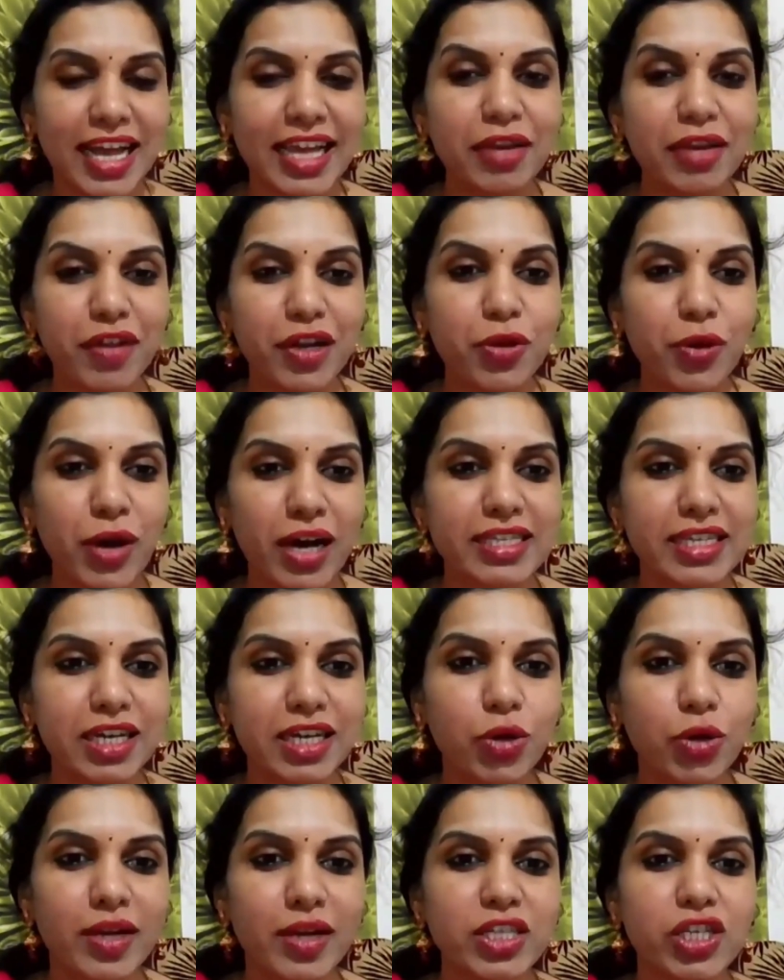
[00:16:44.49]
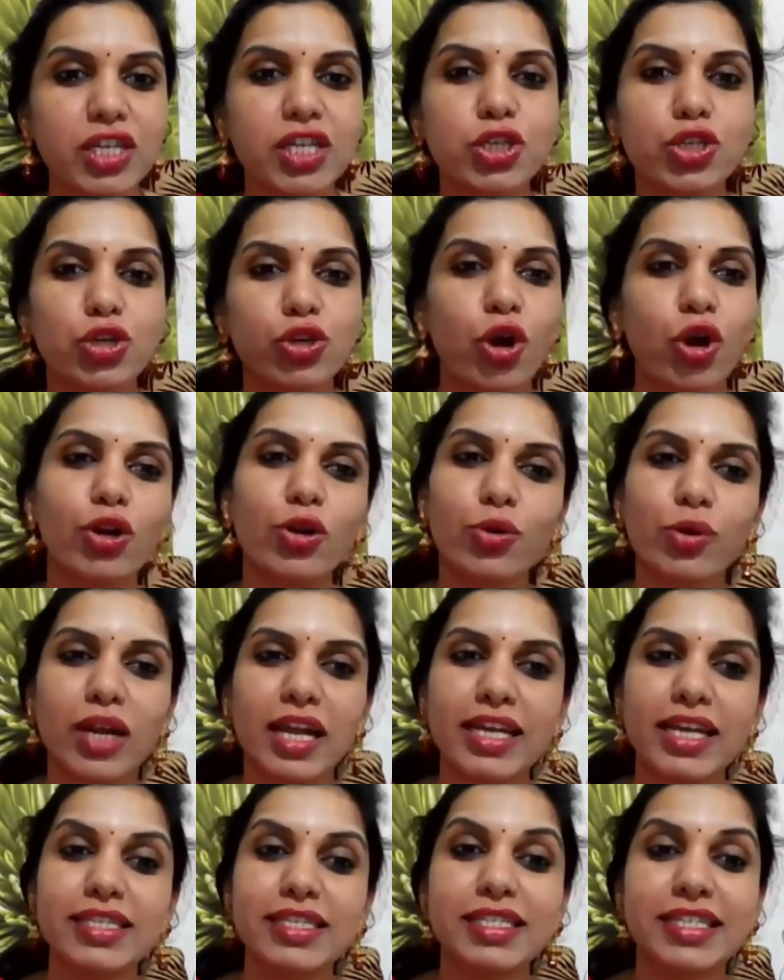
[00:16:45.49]
Like when you ask a question, it should not look
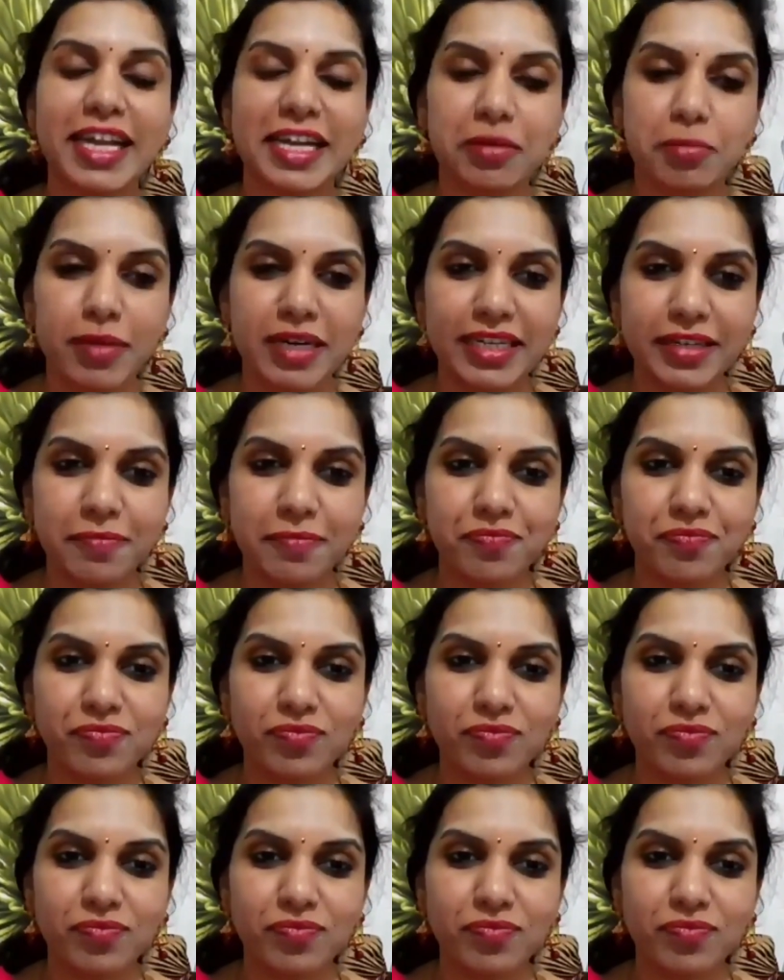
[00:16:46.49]
like a statement.